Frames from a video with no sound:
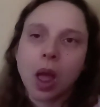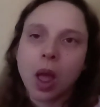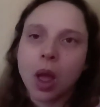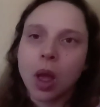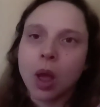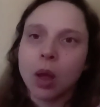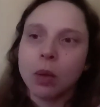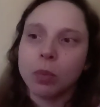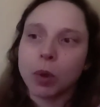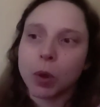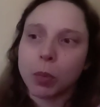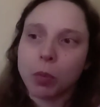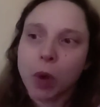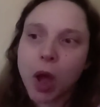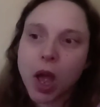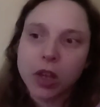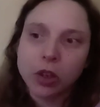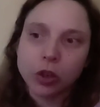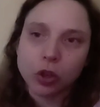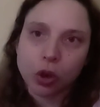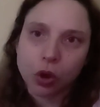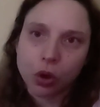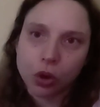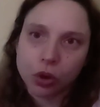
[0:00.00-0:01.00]
But my
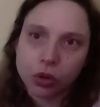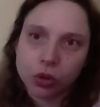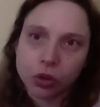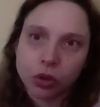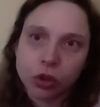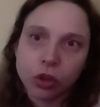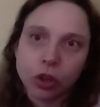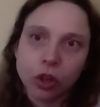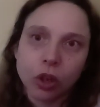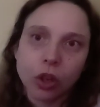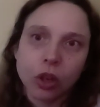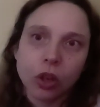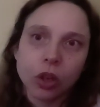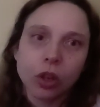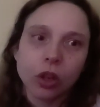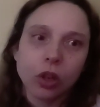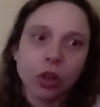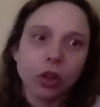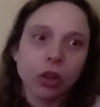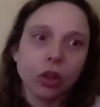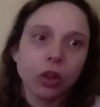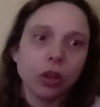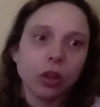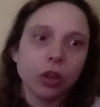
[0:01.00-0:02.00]
God,
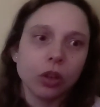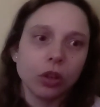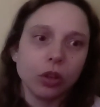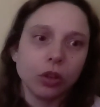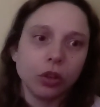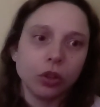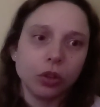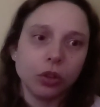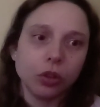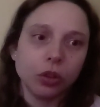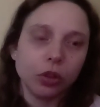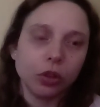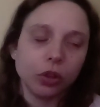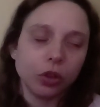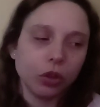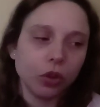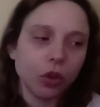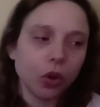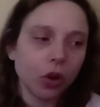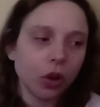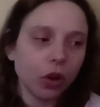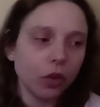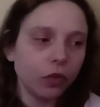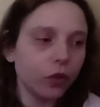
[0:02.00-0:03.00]

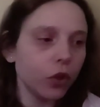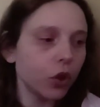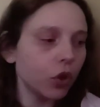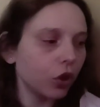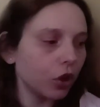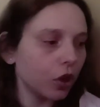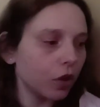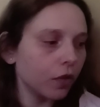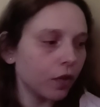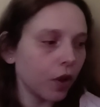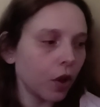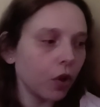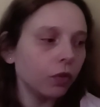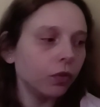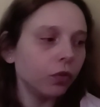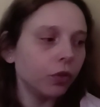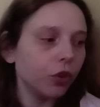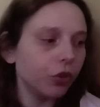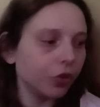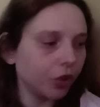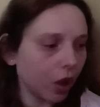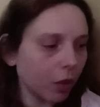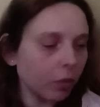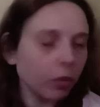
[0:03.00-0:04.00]
if you're going to vote for
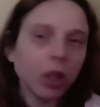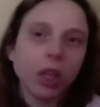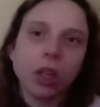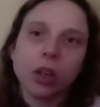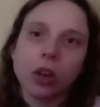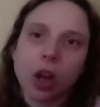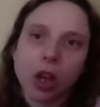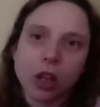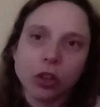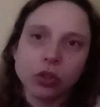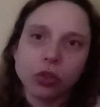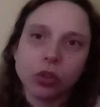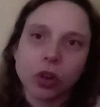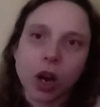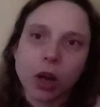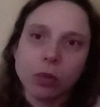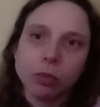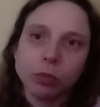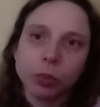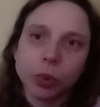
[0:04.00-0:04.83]
somebody like Trump,